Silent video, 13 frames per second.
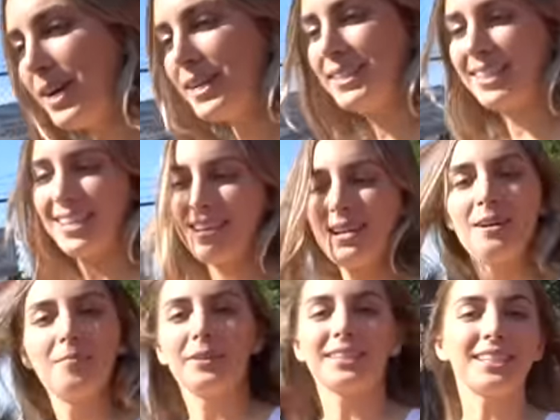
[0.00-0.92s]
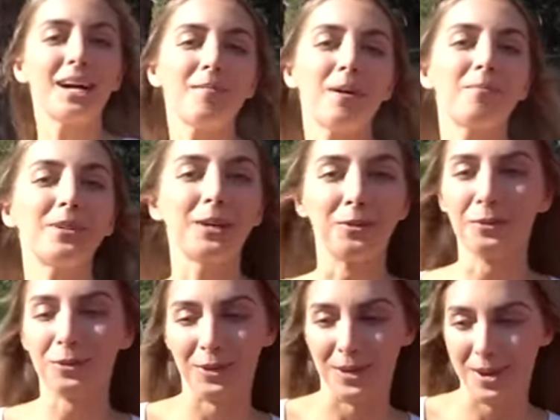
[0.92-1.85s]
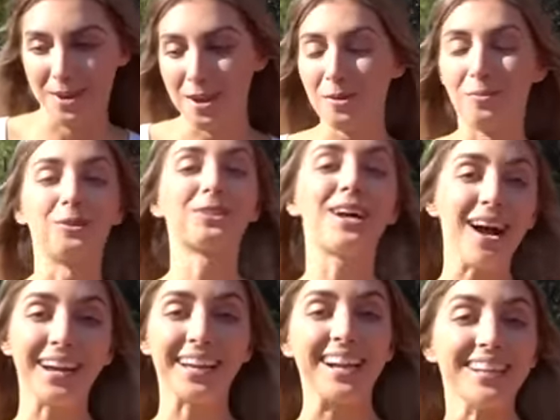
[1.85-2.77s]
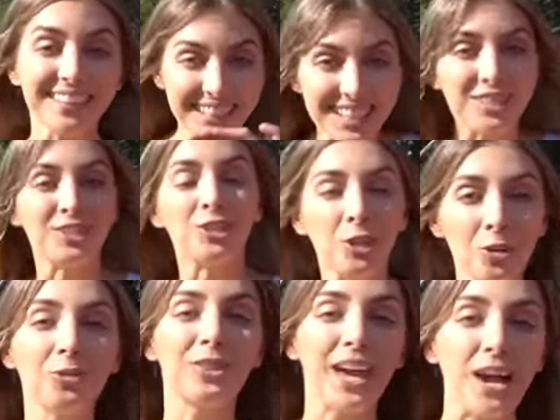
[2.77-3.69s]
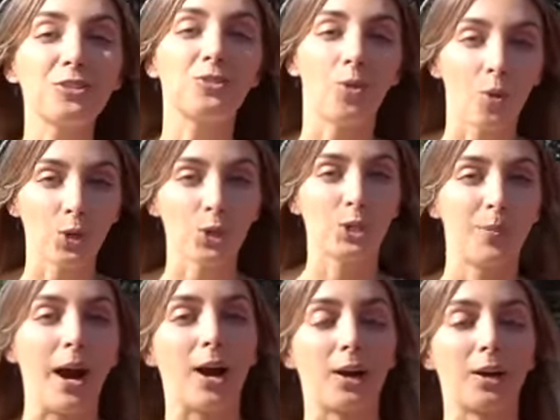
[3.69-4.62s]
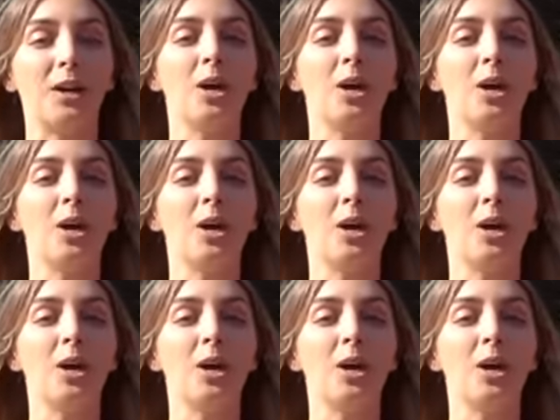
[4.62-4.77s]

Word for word: But by the time I'm done with her, we're talking at least 2,000 horsepower